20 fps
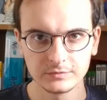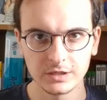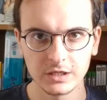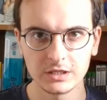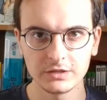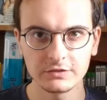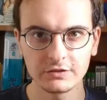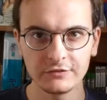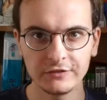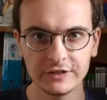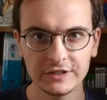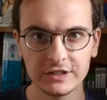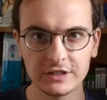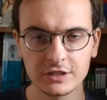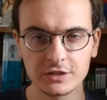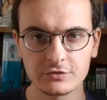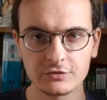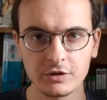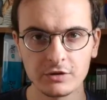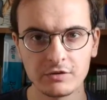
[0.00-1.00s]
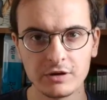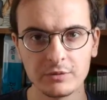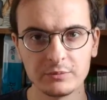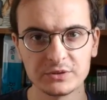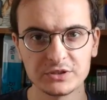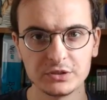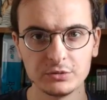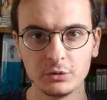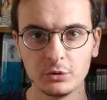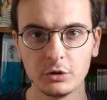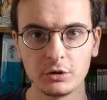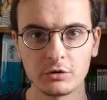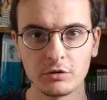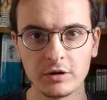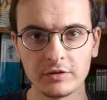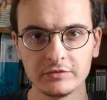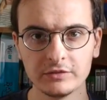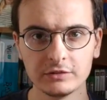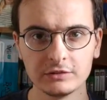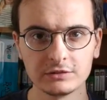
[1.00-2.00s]
I love the fact that you can run around with 2 auto
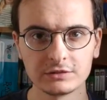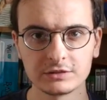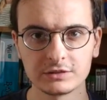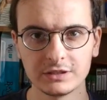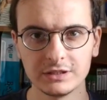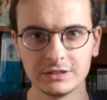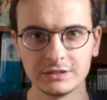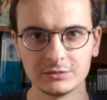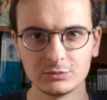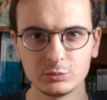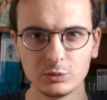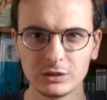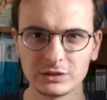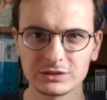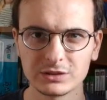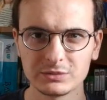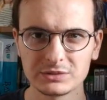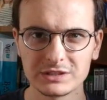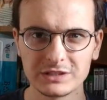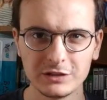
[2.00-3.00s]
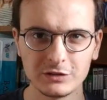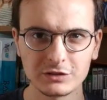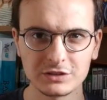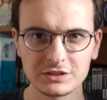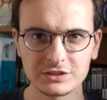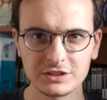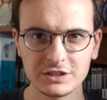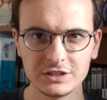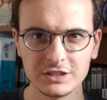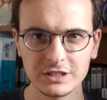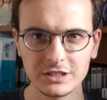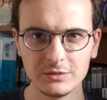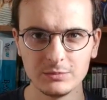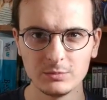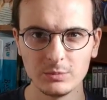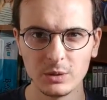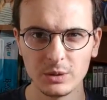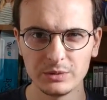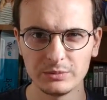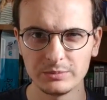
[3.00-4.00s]
rifles, and whilst I was a little concerned that
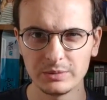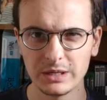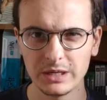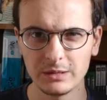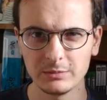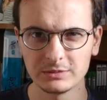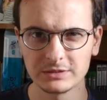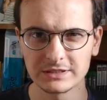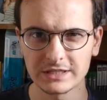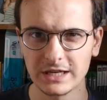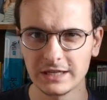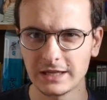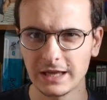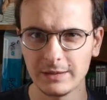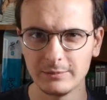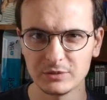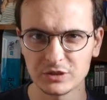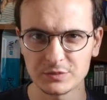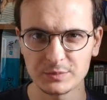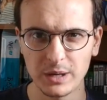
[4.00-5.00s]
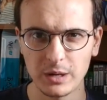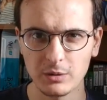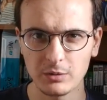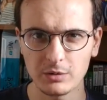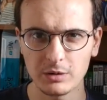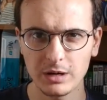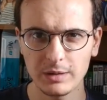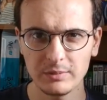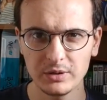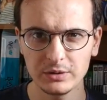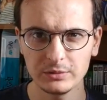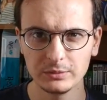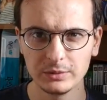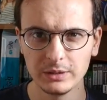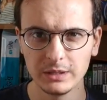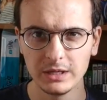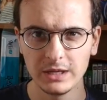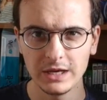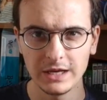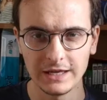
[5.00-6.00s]
you won't be able to get that much power ammo,
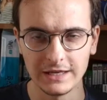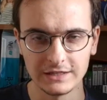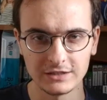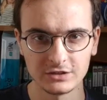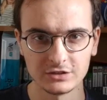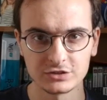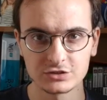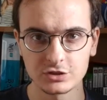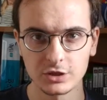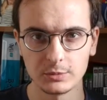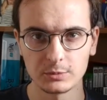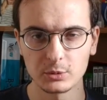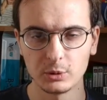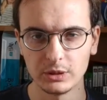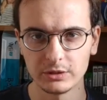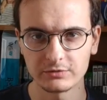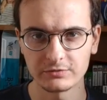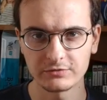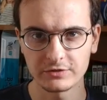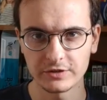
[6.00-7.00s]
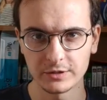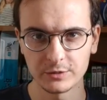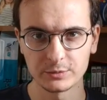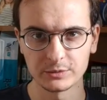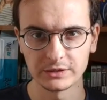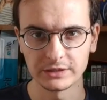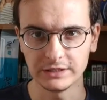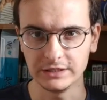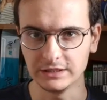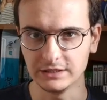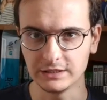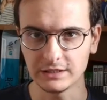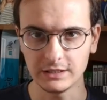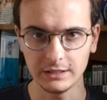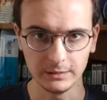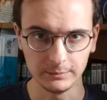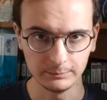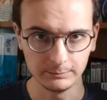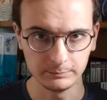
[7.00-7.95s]
it does drop quite frequently in the game.